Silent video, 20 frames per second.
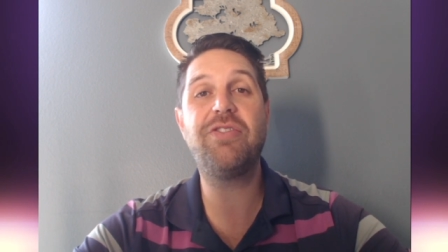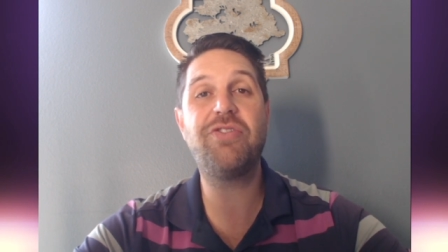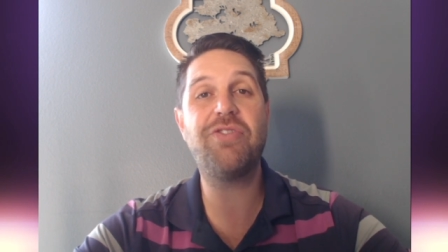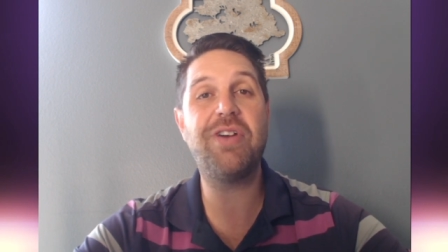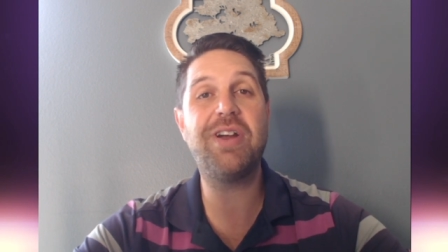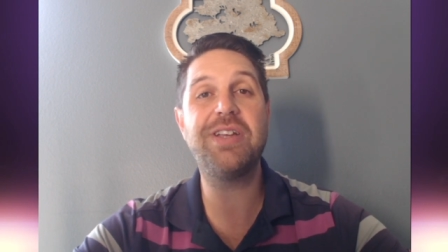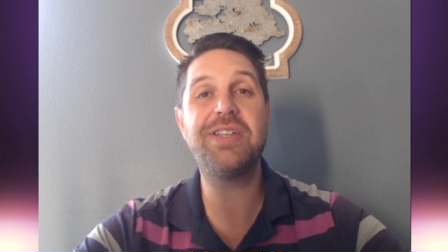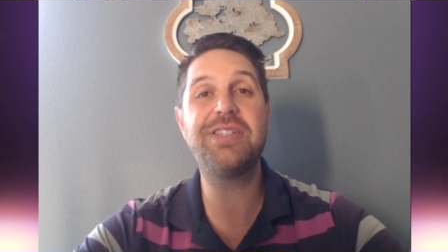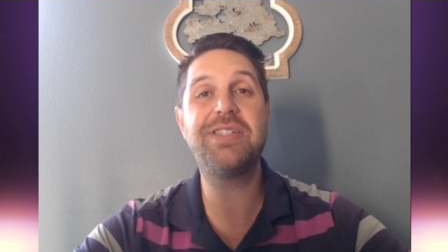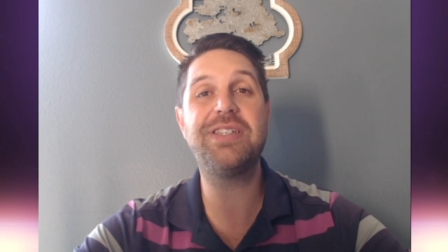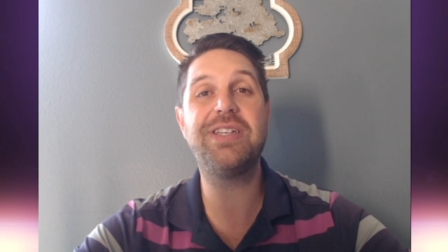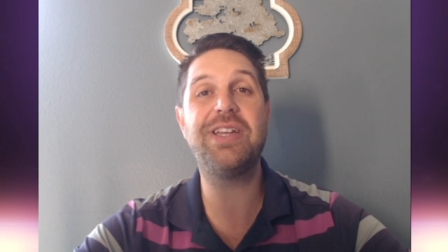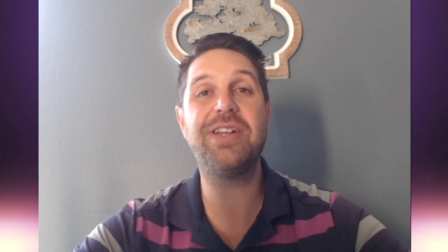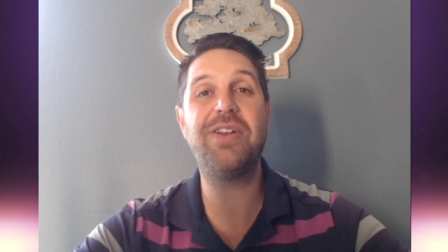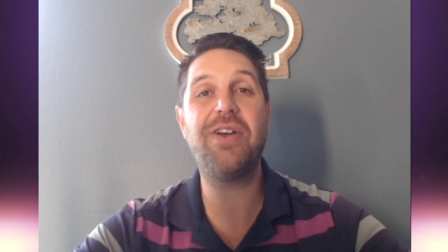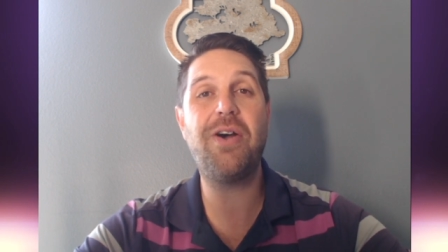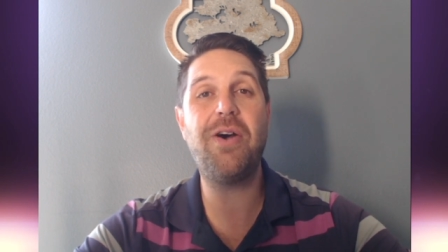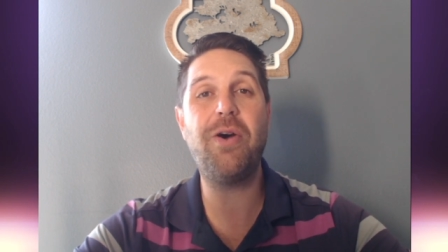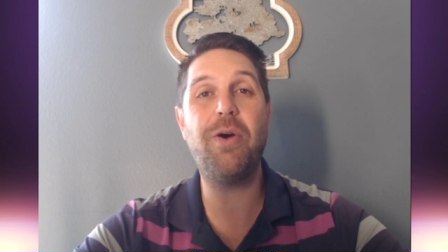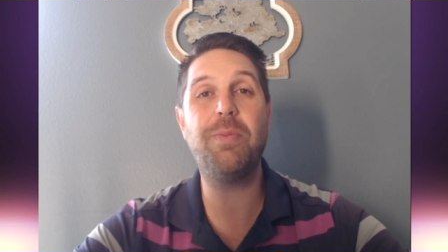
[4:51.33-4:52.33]
trust
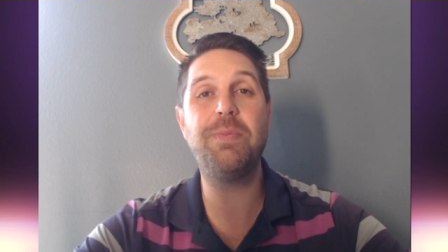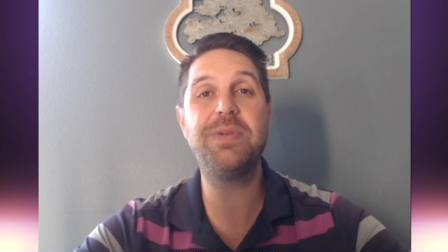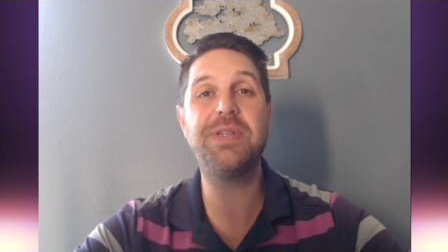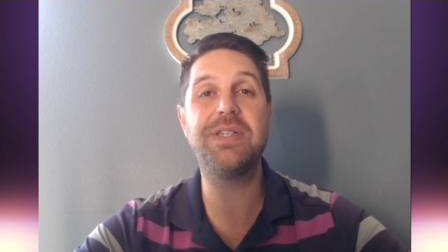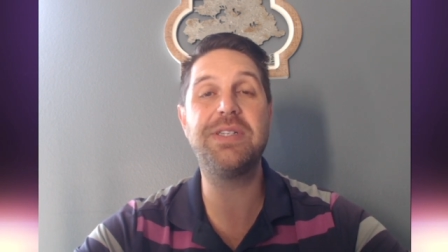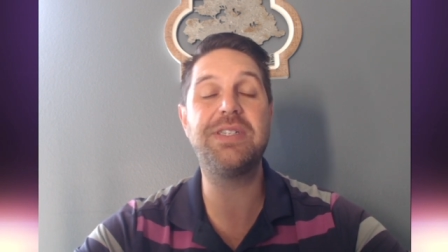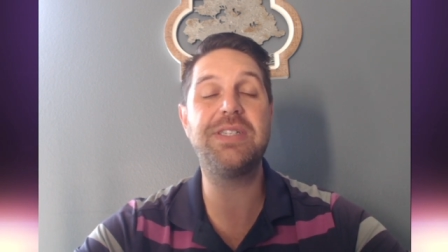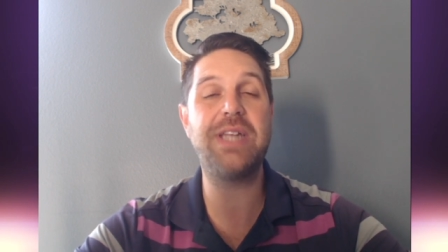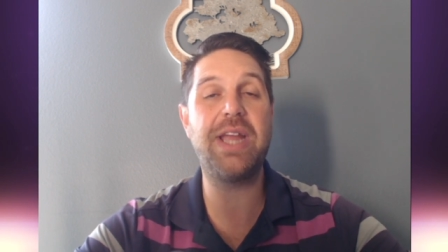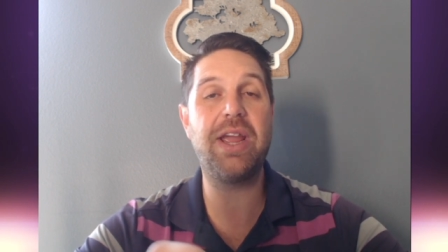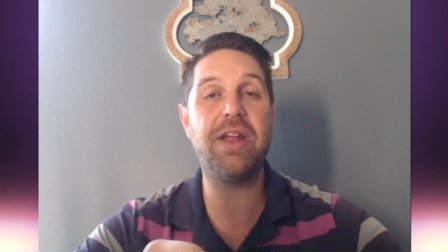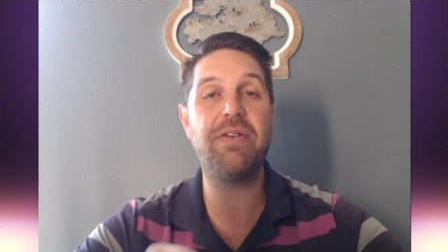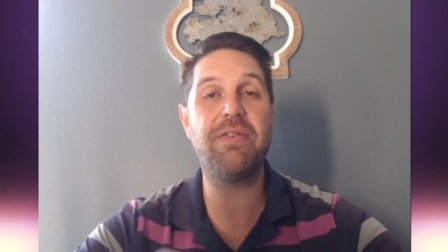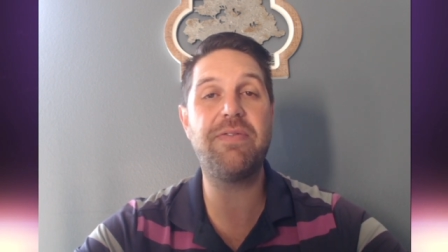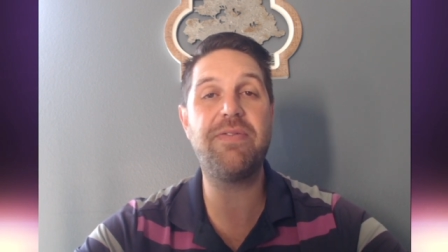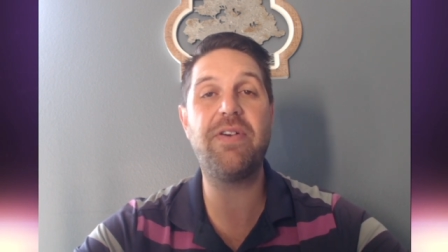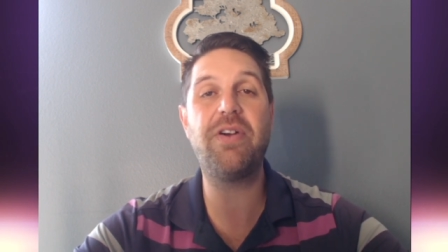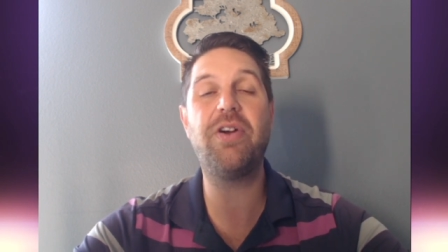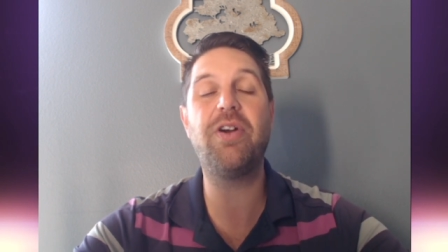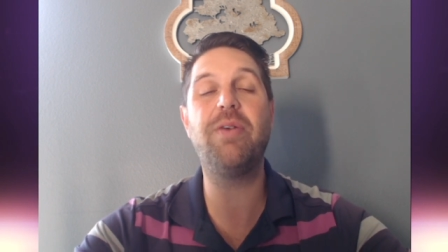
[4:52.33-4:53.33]
and hope to stand
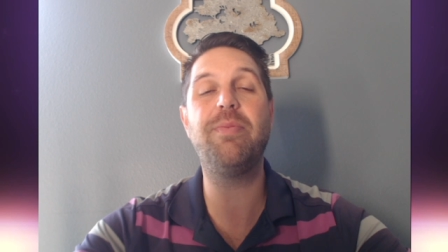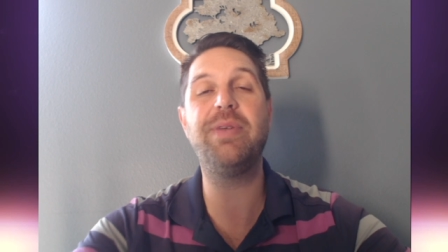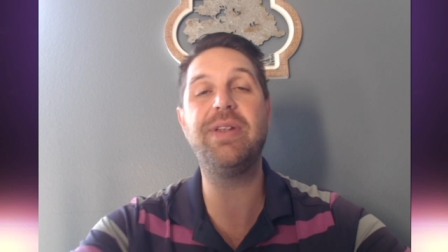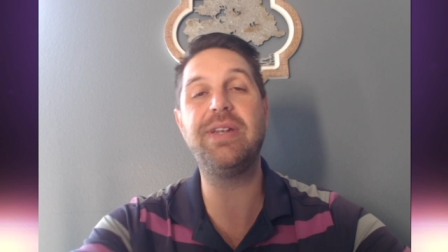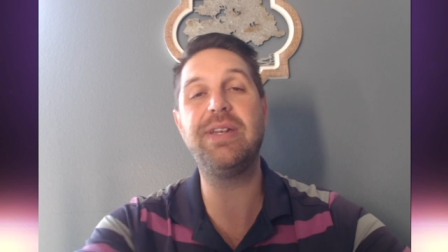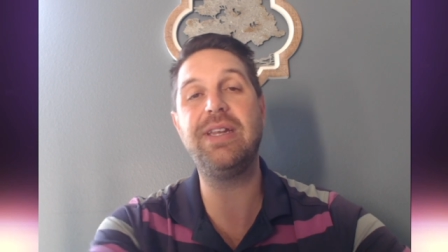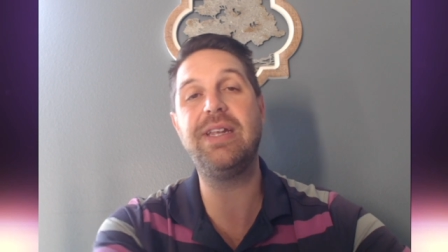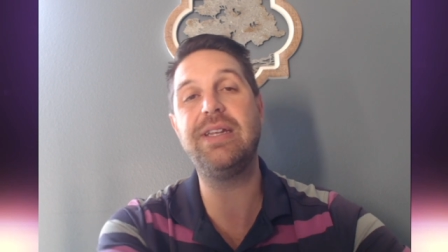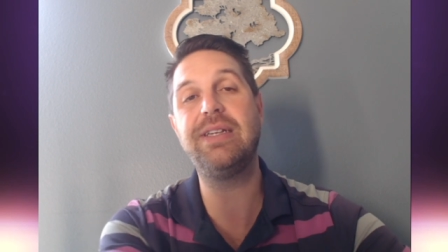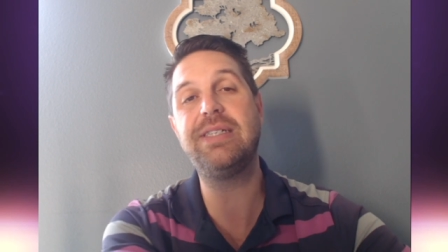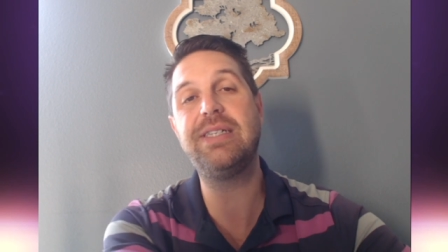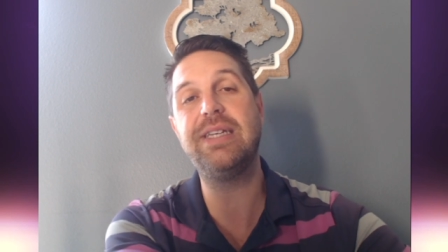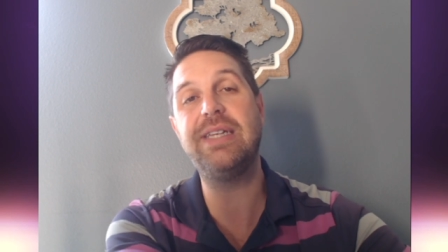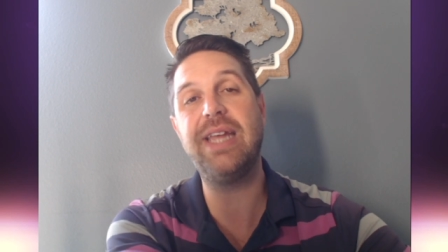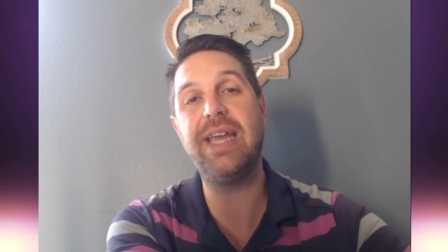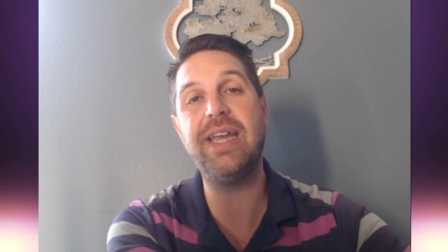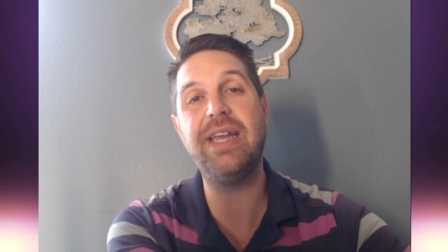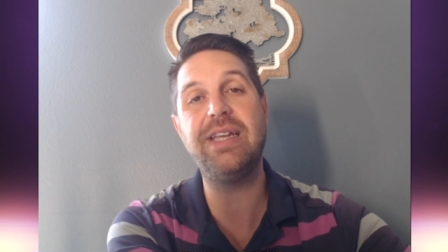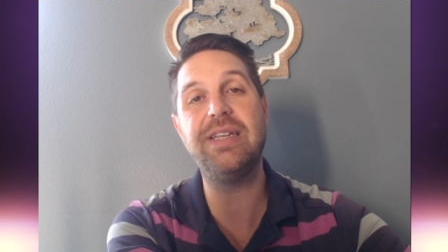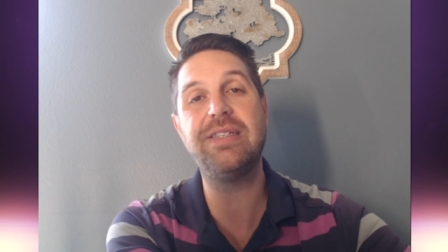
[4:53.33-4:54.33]
firm in
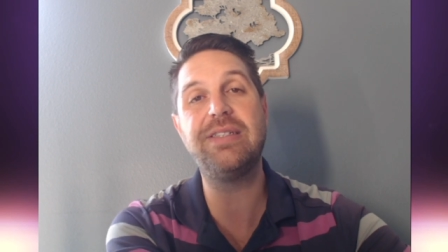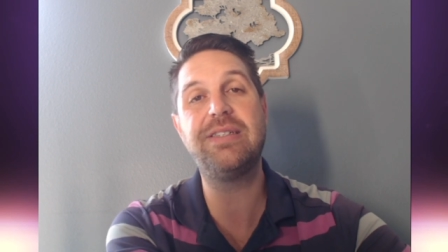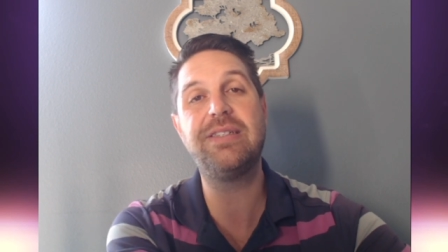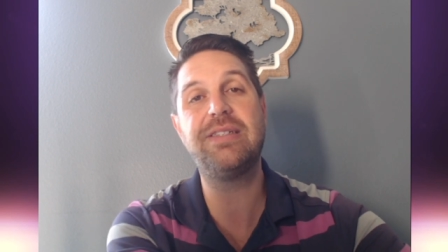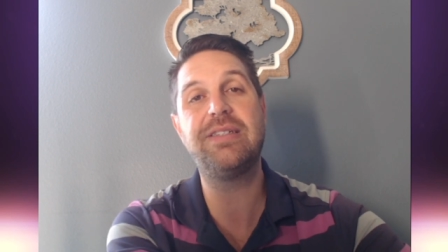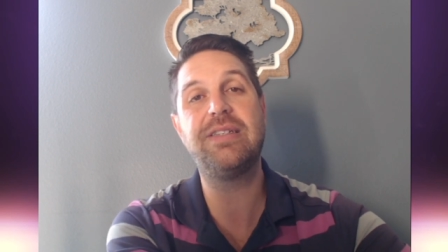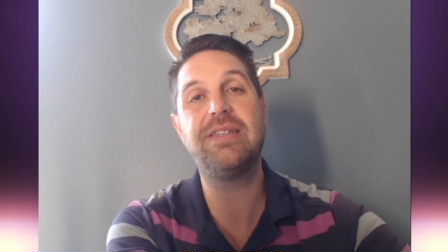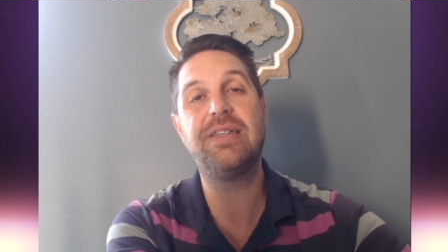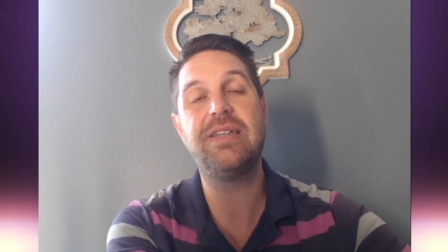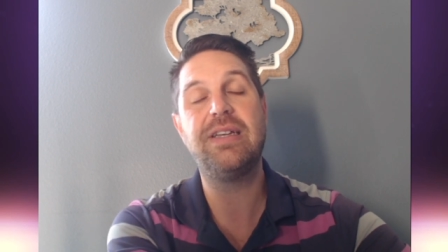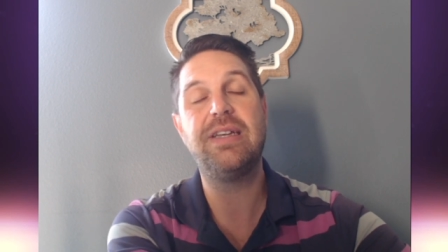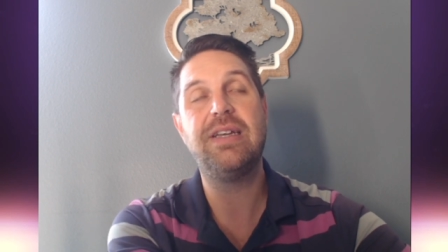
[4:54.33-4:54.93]
today's